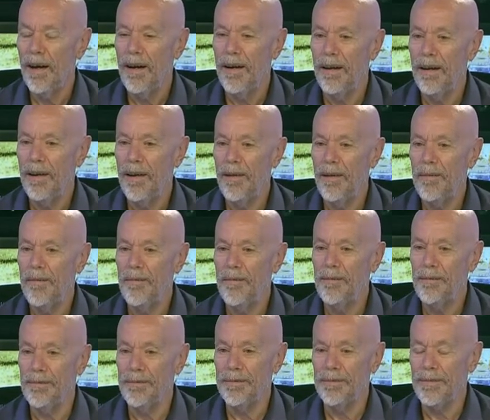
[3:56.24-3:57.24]

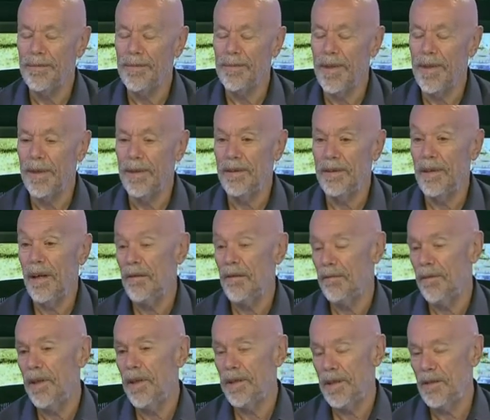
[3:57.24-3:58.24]
And
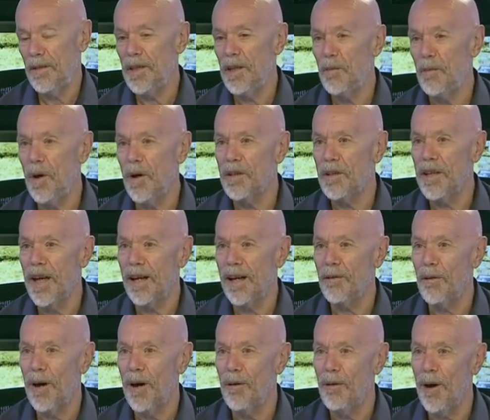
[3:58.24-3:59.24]
it usually works out
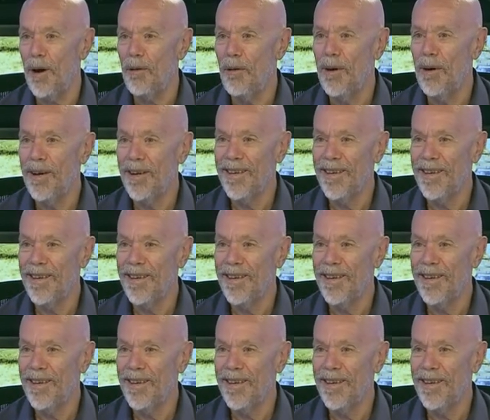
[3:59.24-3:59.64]
quite well.